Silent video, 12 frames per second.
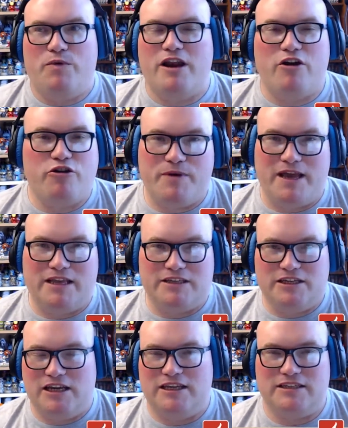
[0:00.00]
We know who he is,
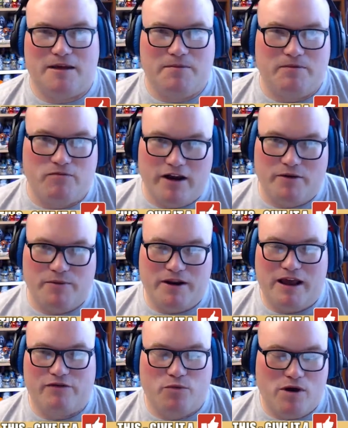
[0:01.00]
he's up and running, we
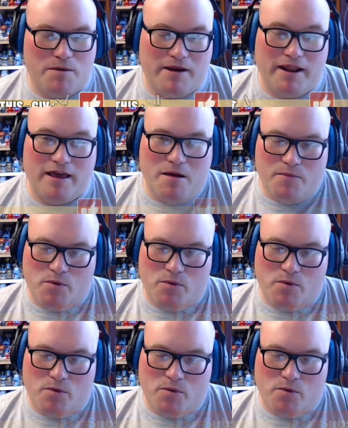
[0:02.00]
don't have to worry about it.